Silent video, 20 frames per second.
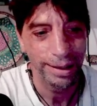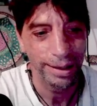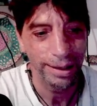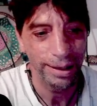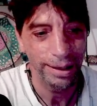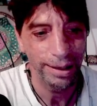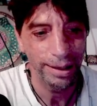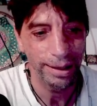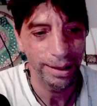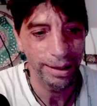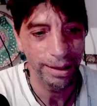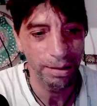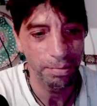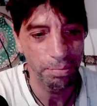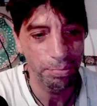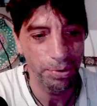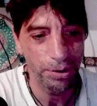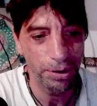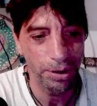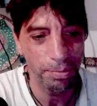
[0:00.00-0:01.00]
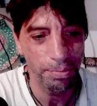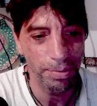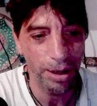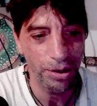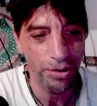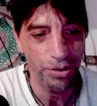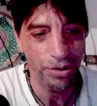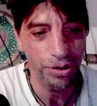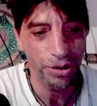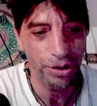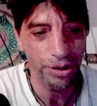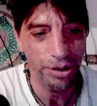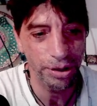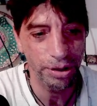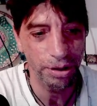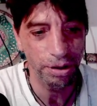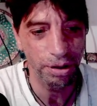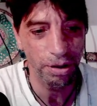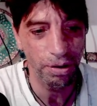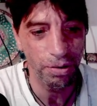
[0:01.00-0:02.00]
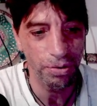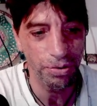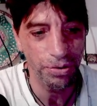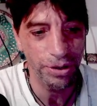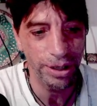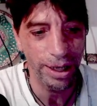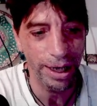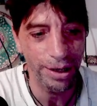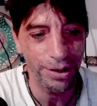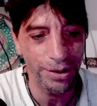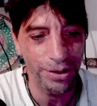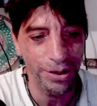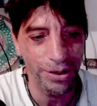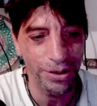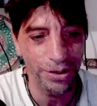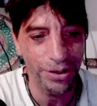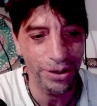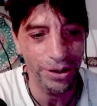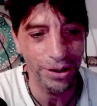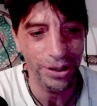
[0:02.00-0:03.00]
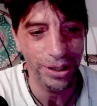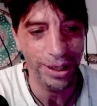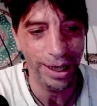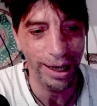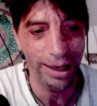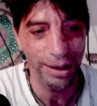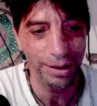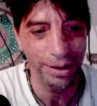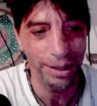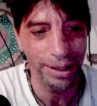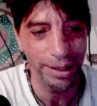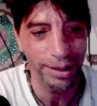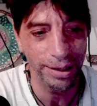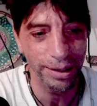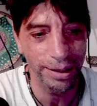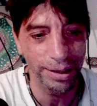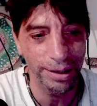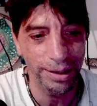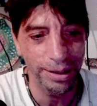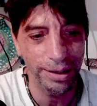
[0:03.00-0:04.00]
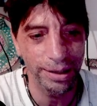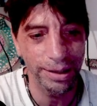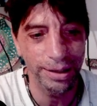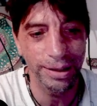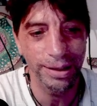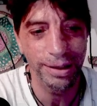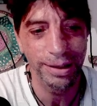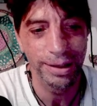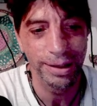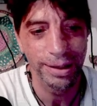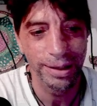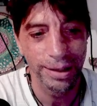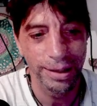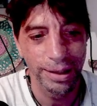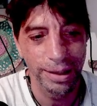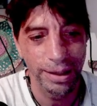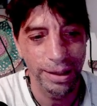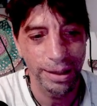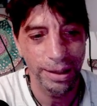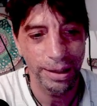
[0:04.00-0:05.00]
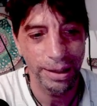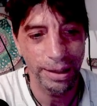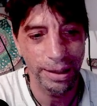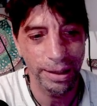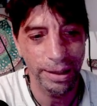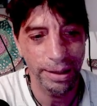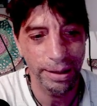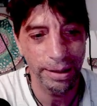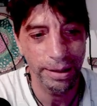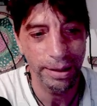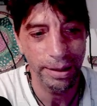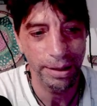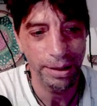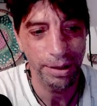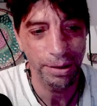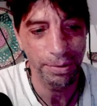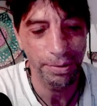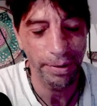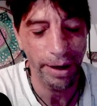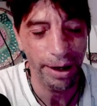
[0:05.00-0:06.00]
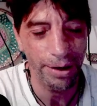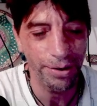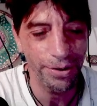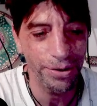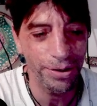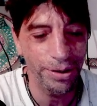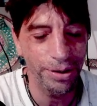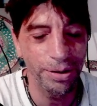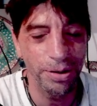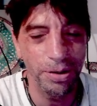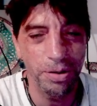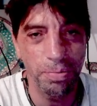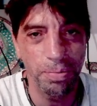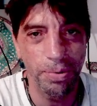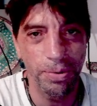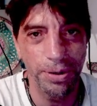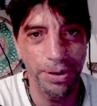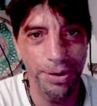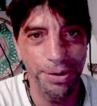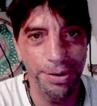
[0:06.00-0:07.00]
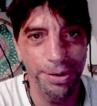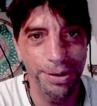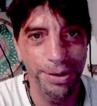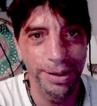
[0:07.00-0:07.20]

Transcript: uh, pretty much uh, close. That is a sextiling uh, Uranus at this point.